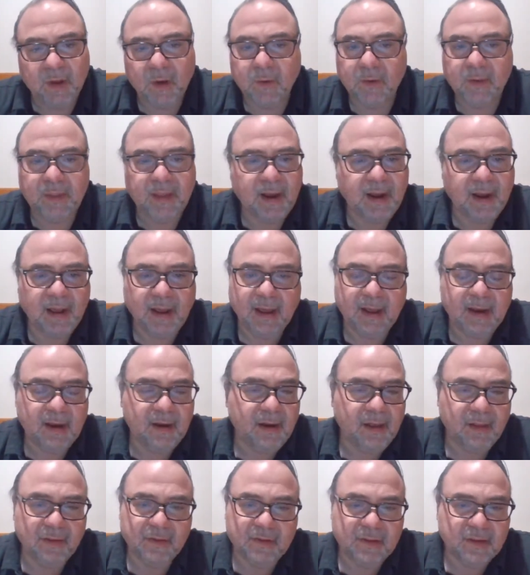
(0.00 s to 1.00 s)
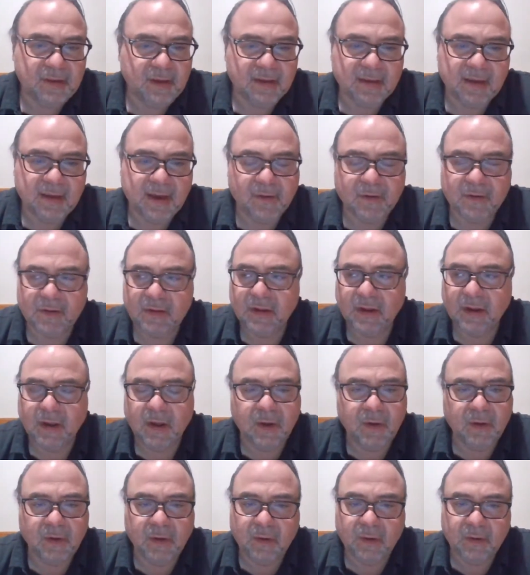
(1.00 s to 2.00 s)
knowing that I got another 6 hours to
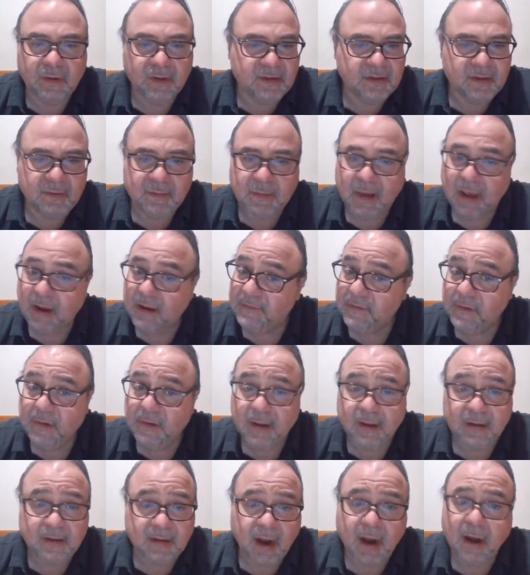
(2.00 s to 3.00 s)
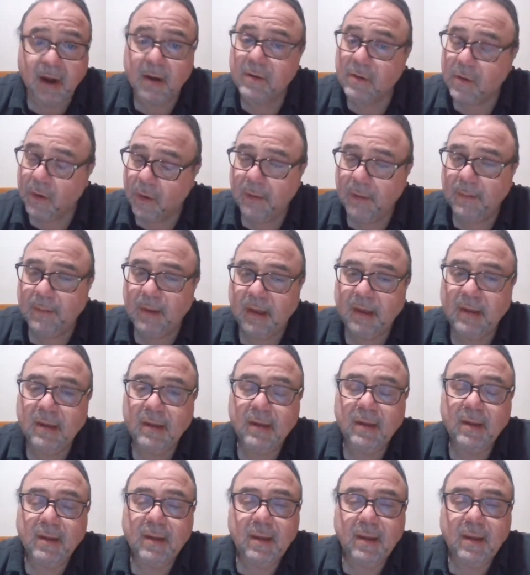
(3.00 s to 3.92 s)
go, and go, listen, man, if you get tired, call me.